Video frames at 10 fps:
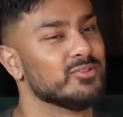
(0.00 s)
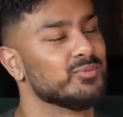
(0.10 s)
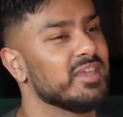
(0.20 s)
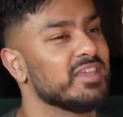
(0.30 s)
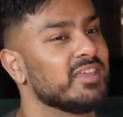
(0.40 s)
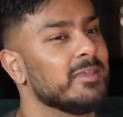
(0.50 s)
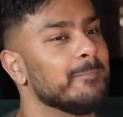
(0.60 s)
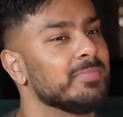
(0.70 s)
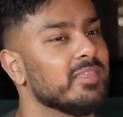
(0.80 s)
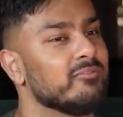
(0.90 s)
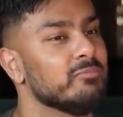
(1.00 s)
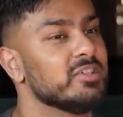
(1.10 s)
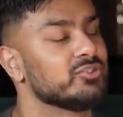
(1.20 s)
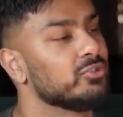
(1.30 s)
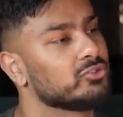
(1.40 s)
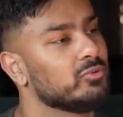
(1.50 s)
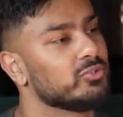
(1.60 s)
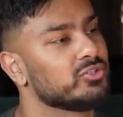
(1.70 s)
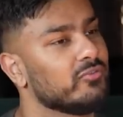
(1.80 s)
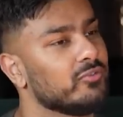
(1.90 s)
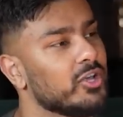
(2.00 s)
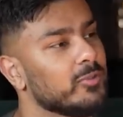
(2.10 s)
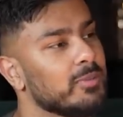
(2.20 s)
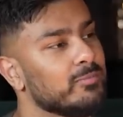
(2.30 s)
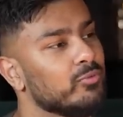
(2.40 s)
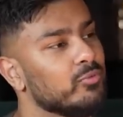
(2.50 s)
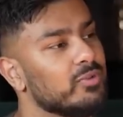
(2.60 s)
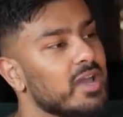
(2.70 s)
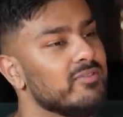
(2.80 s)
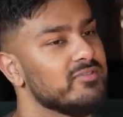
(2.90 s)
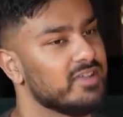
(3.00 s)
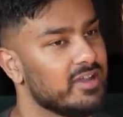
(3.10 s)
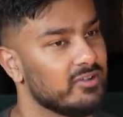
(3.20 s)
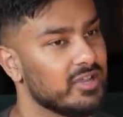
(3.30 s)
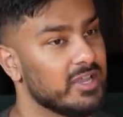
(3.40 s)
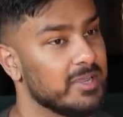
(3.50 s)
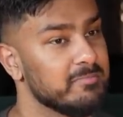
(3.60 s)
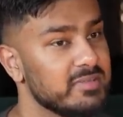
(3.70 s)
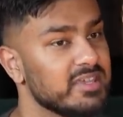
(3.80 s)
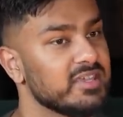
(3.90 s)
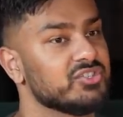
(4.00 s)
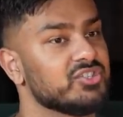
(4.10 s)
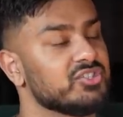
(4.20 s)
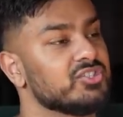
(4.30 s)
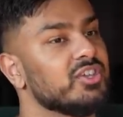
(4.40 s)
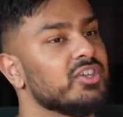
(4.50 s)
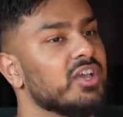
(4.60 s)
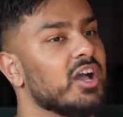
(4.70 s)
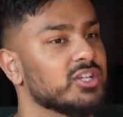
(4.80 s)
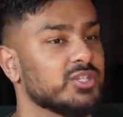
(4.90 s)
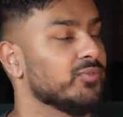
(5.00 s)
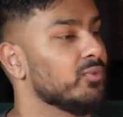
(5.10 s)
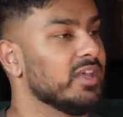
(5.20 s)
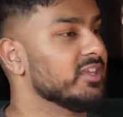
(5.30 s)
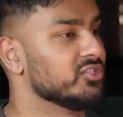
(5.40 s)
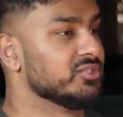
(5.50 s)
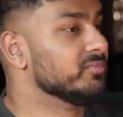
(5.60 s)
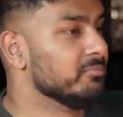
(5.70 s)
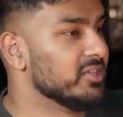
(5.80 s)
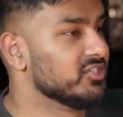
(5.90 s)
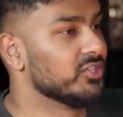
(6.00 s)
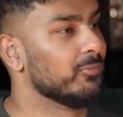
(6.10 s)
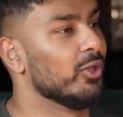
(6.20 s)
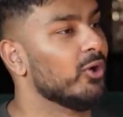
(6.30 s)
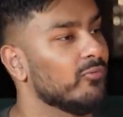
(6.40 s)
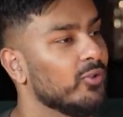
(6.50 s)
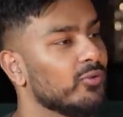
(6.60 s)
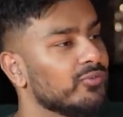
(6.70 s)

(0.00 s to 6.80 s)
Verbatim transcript: ones where, for me, it's not so much of other people having doubt in me. It's just I just feel like it just messes up with the whole flow